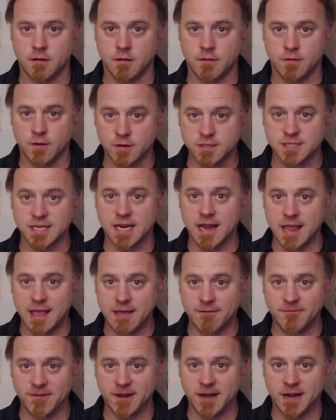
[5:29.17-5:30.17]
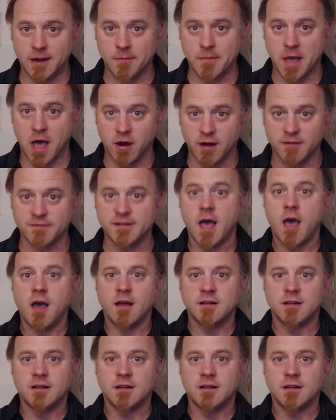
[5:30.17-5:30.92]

There's an infinite amount of